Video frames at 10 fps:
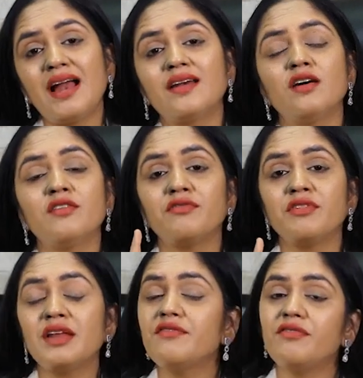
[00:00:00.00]
bladder,
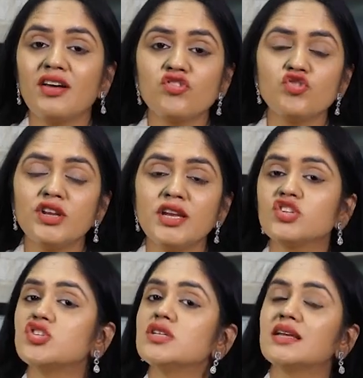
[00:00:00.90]
very fast
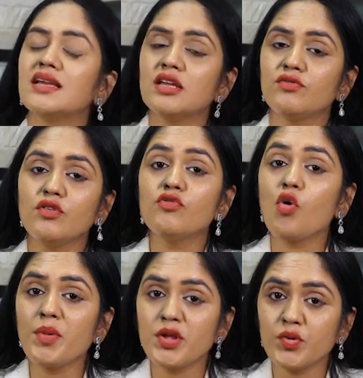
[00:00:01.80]
urination can give you
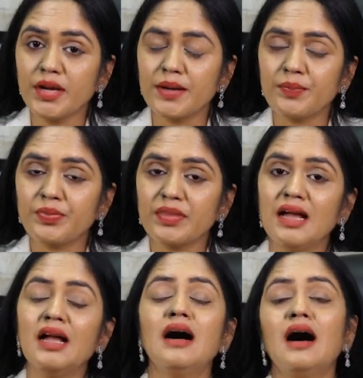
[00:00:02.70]
foamy urine.
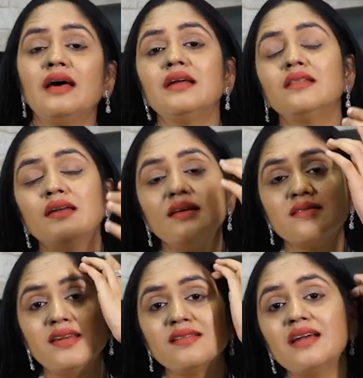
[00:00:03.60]
Another
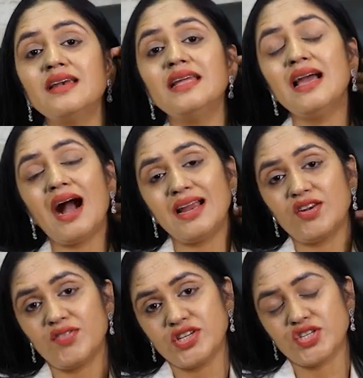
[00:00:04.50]
reason is a
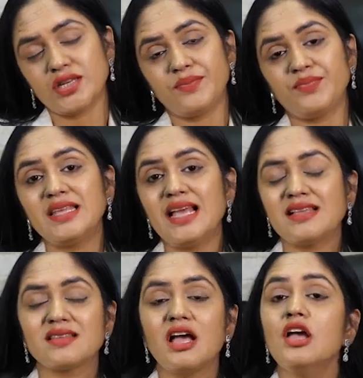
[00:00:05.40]
dehydration.
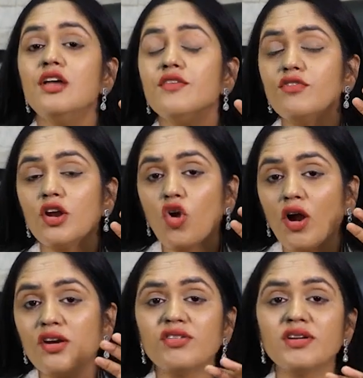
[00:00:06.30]
Yes, if you are not